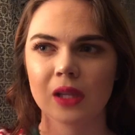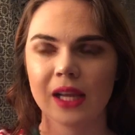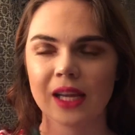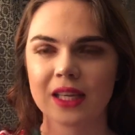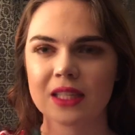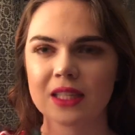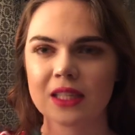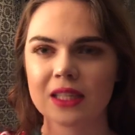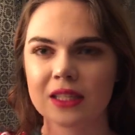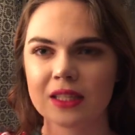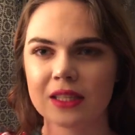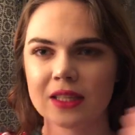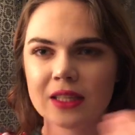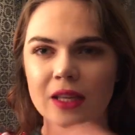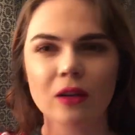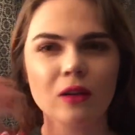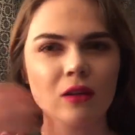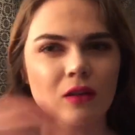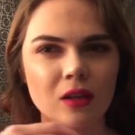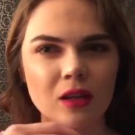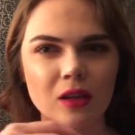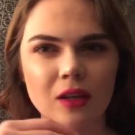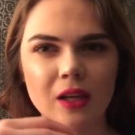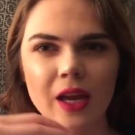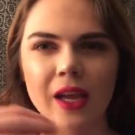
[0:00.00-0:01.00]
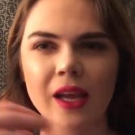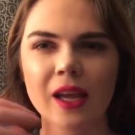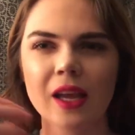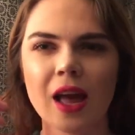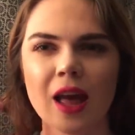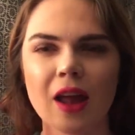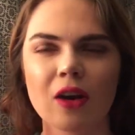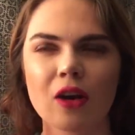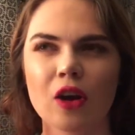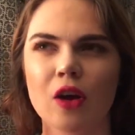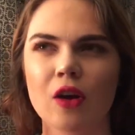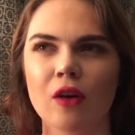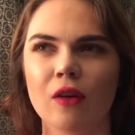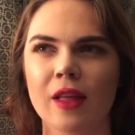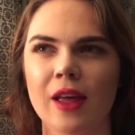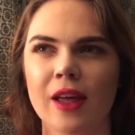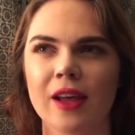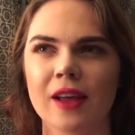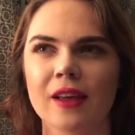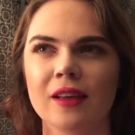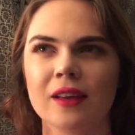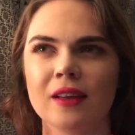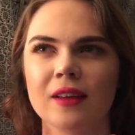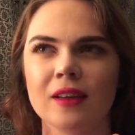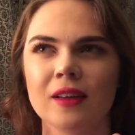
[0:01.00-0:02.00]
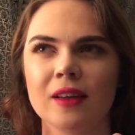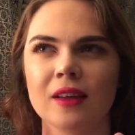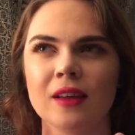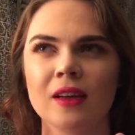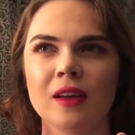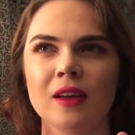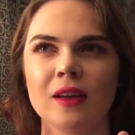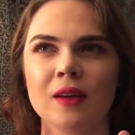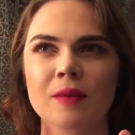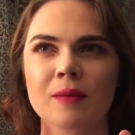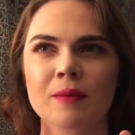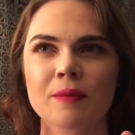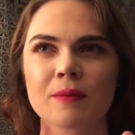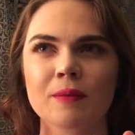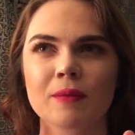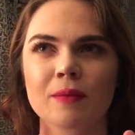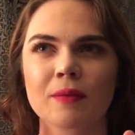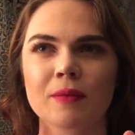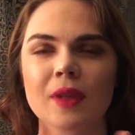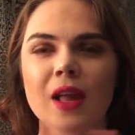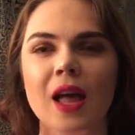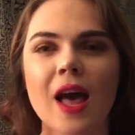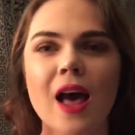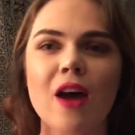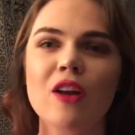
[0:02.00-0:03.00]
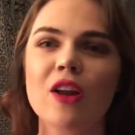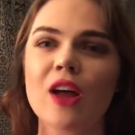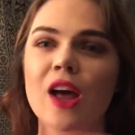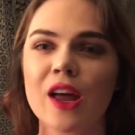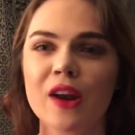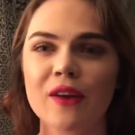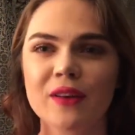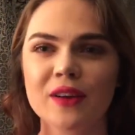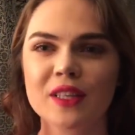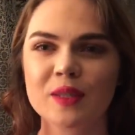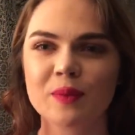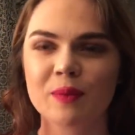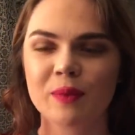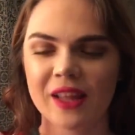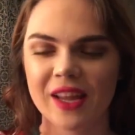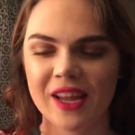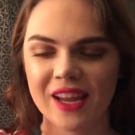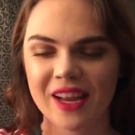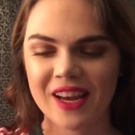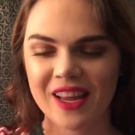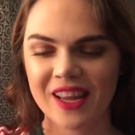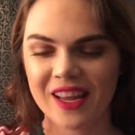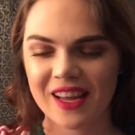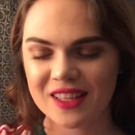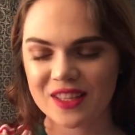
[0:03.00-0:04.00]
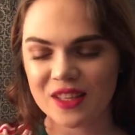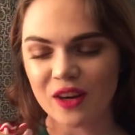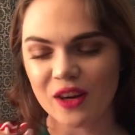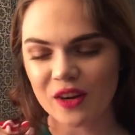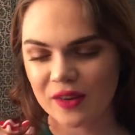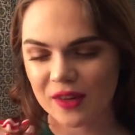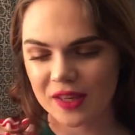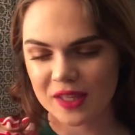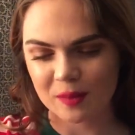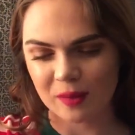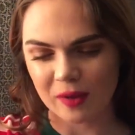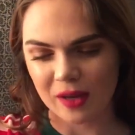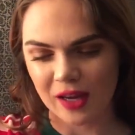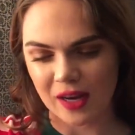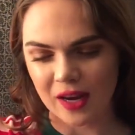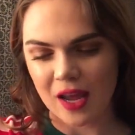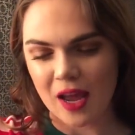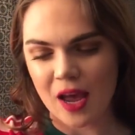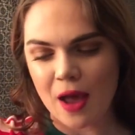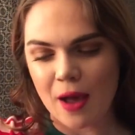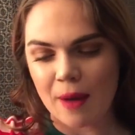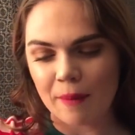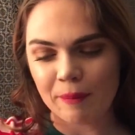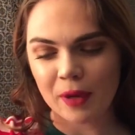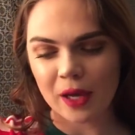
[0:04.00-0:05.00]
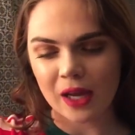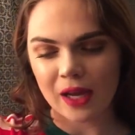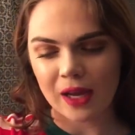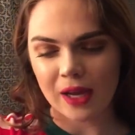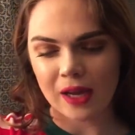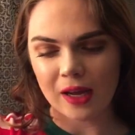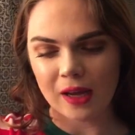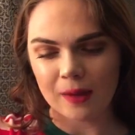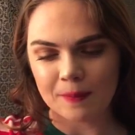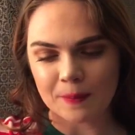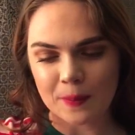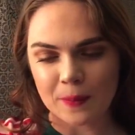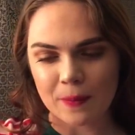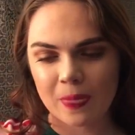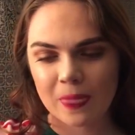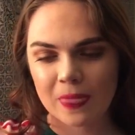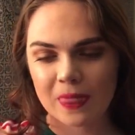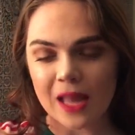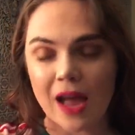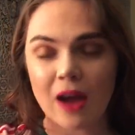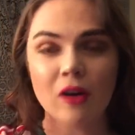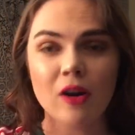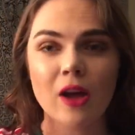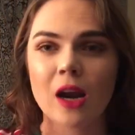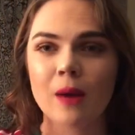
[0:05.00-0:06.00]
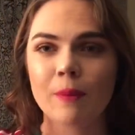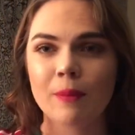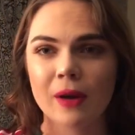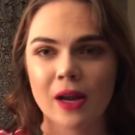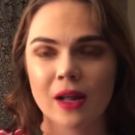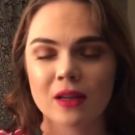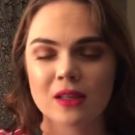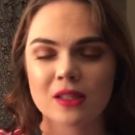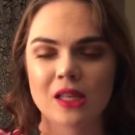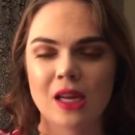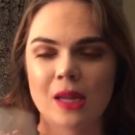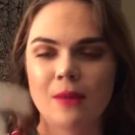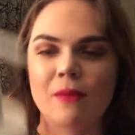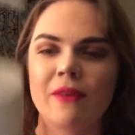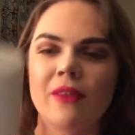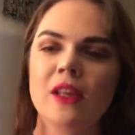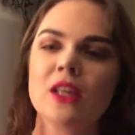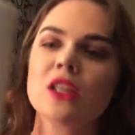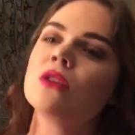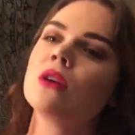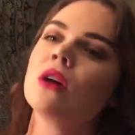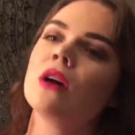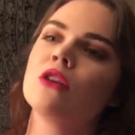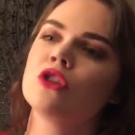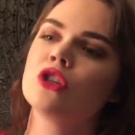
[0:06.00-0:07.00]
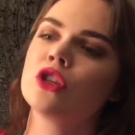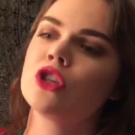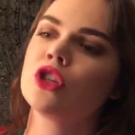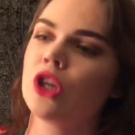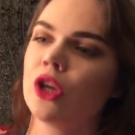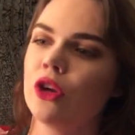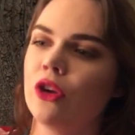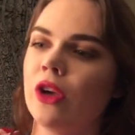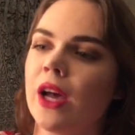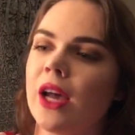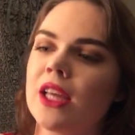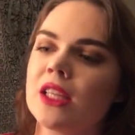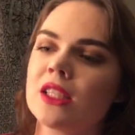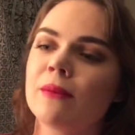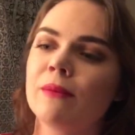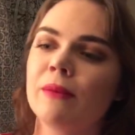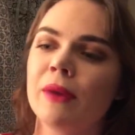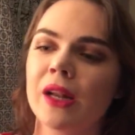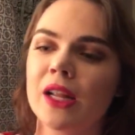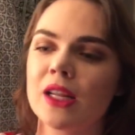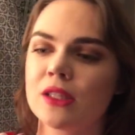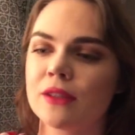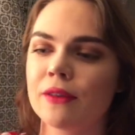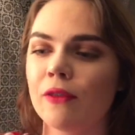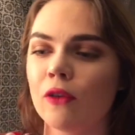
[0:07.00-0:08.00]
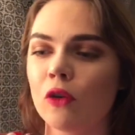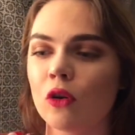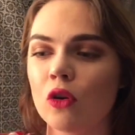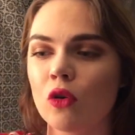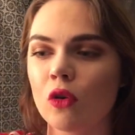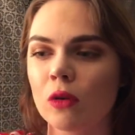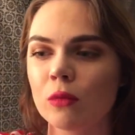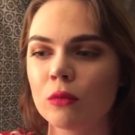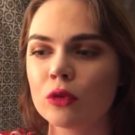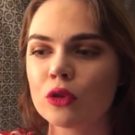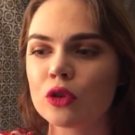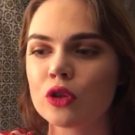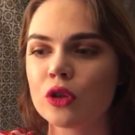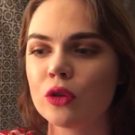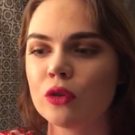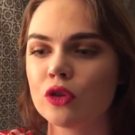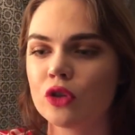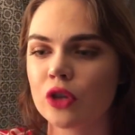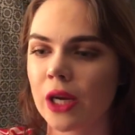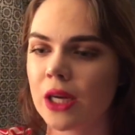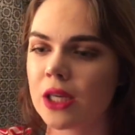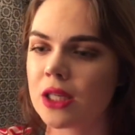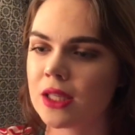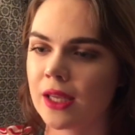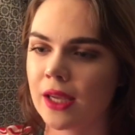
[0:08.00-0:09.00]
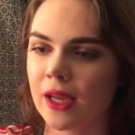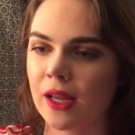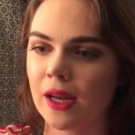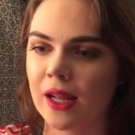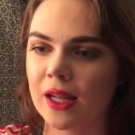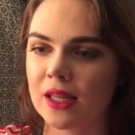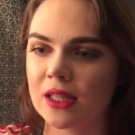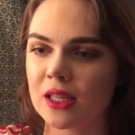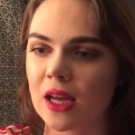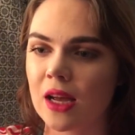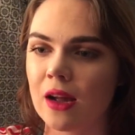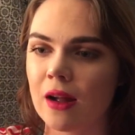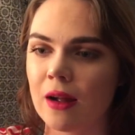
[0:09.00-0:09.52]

silk, like, I don't know, like, I don't know how to explain it. It's hard to explain. But I don't know how to pronounce the name of this, so I'll just show you guys. But it's for normal to dry skin. It's